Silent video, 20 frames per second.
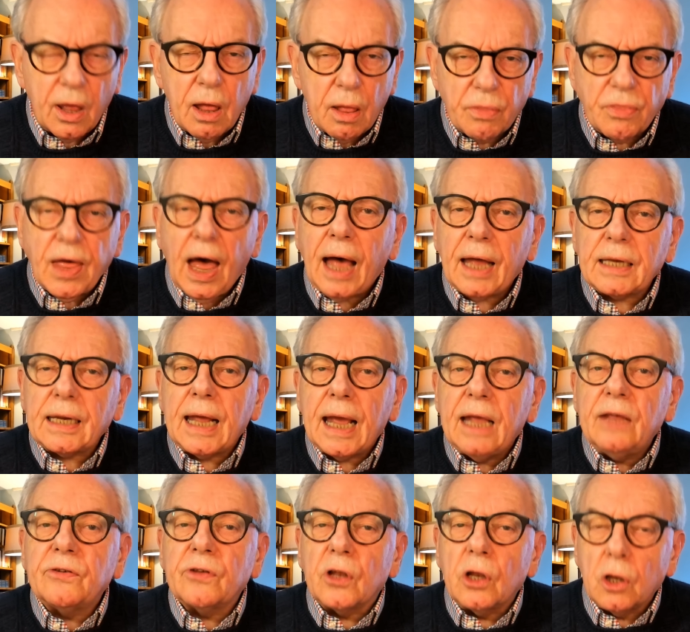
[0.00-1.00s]
That
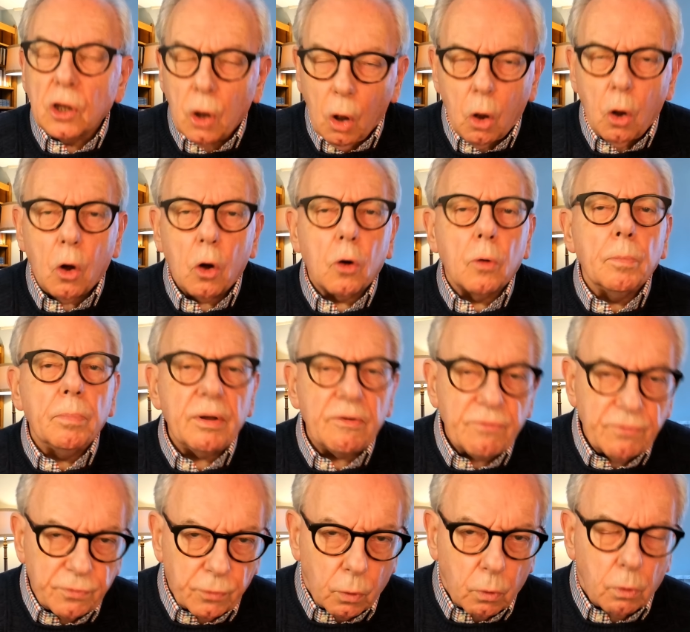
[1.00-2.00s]
is long
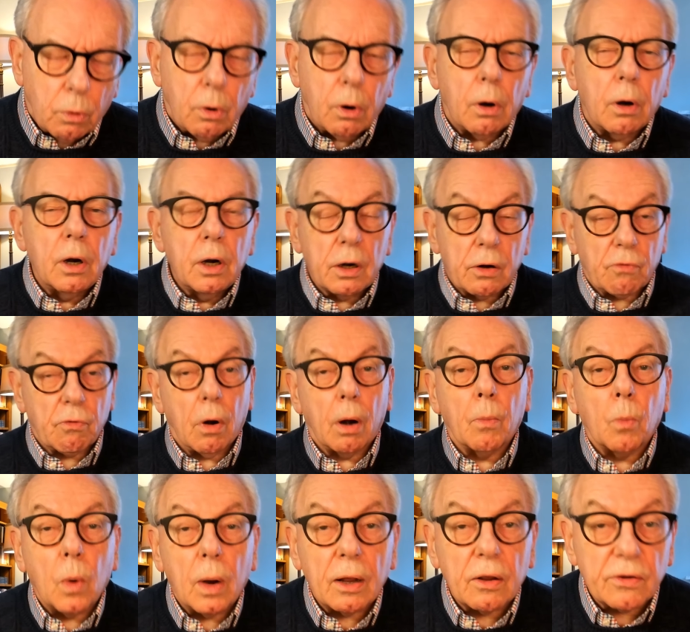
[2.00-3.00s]
before
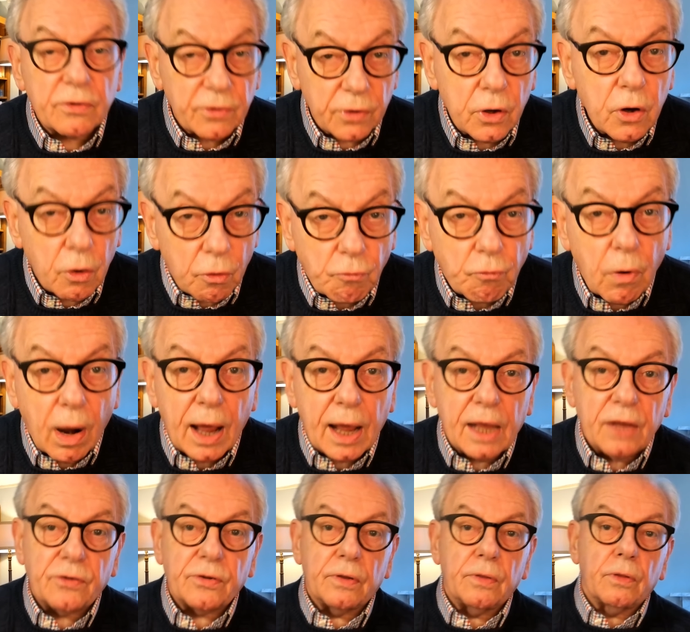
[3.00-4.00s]
Cromwell's
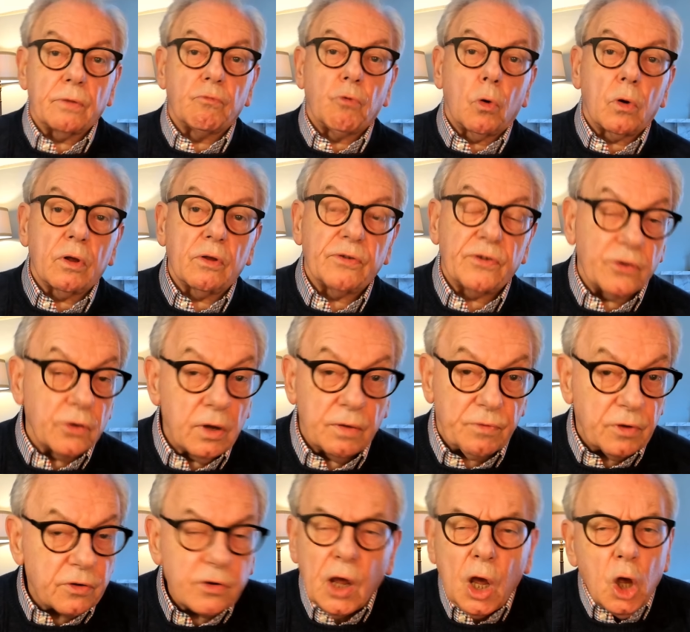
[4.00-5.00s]
rise in the royal service.